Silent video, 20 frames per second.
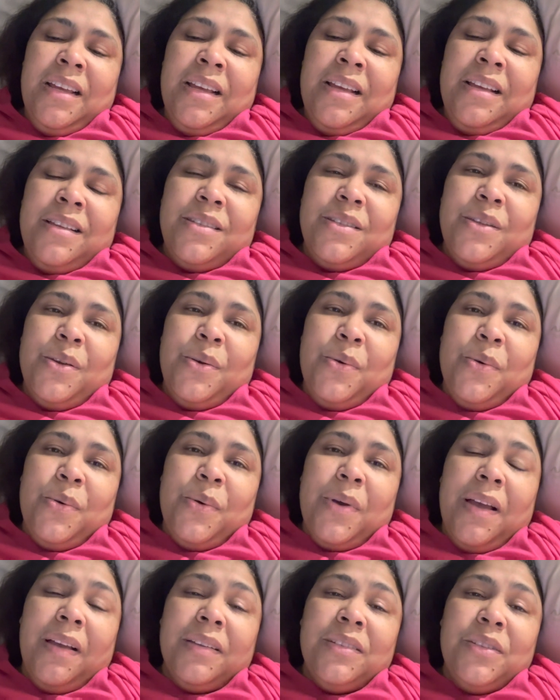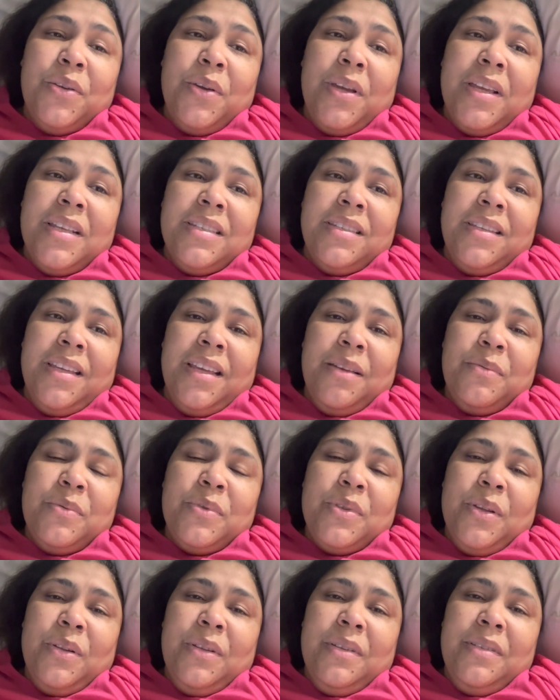So as you can see, I'm
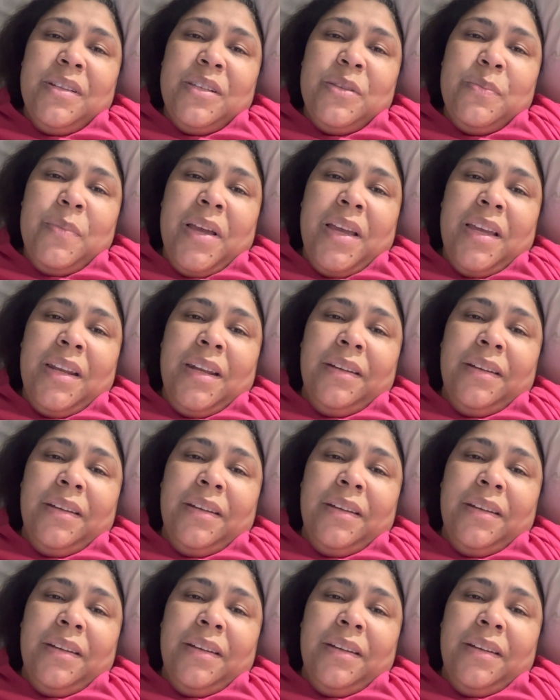still on this bed,